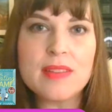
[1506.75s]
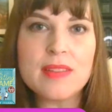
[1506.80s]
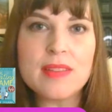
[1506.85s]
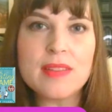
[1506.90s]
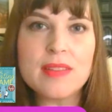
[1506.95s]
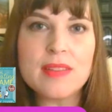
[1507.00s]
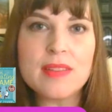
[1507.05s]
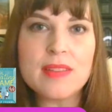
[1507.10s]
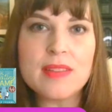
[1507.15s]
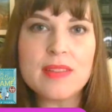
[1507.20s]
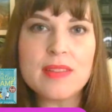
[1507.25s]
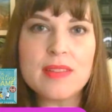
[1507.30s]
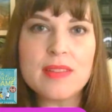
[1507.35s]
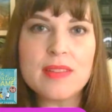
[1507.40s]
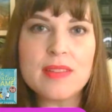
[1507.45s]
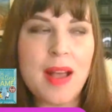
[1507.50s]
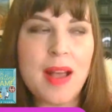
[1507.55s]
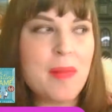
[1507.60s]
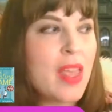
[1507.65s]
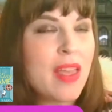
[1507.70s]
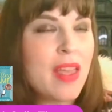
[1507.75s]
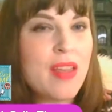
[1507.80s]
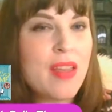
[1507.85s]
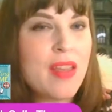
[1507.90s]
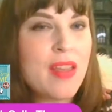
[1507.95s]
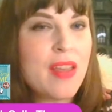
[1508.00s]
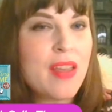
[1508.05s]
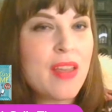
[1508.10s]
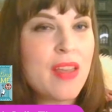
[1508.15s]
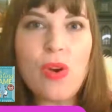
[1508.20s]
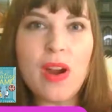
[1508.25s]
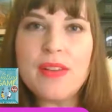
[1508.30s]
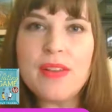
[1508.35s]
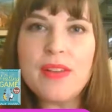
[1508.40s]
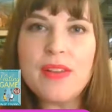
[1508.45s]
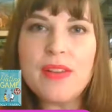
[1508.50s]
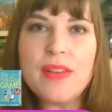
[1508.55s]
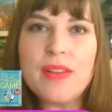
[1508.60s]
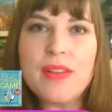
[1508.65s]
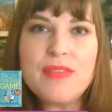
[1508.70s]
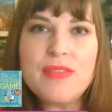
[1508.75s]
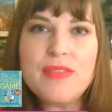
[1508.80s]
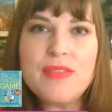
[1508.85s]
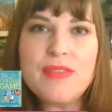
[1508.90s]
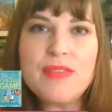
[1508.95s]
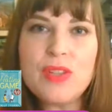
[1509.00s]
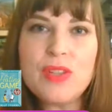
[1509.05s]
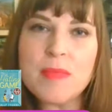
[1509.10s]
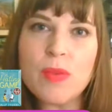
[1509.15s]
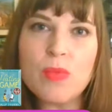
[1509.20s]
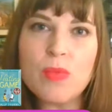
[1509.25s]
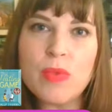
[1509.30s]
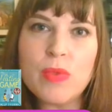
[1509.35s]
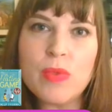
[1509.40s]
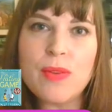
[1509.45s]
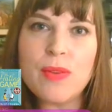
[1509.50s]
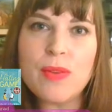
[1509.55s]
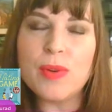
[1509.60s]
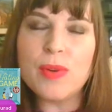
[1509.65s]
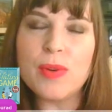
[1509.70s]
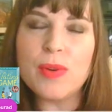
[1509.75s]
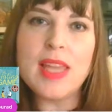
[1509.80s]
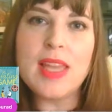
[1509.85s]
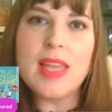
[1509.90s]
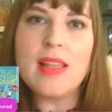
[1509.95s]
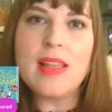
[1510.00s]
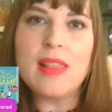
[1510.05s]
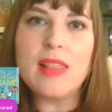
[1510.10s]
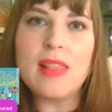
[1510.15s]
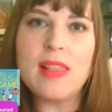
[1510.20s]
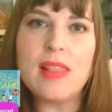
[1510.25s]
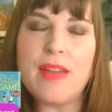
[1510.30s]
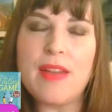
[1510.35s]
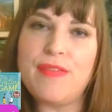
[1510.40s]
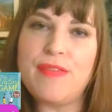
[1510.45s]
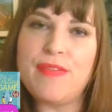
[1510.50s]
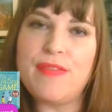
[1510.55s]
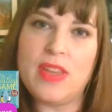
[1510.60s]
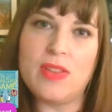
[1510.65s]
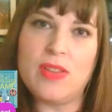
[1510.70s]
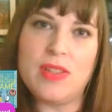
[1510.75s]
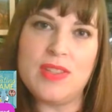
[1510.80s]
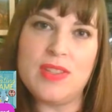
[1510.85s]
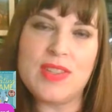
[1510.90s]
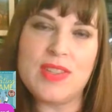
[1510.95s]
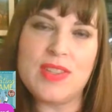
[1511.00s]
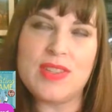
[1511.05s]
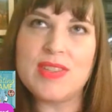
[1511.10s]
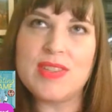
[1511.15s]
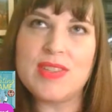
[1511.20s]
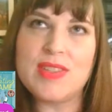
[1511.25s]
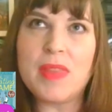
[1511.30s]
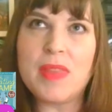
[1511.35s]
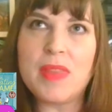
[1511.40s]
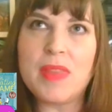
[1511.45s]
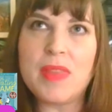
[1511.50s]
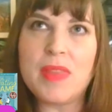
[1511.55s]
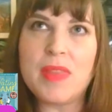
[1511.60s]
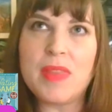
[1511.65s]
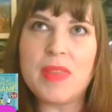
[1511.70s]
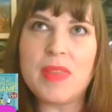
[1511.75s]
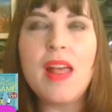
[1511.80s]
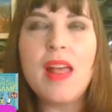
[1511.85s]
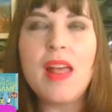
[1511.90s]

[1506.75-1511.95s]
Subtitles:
For sure. I would love to write something really, really left field, something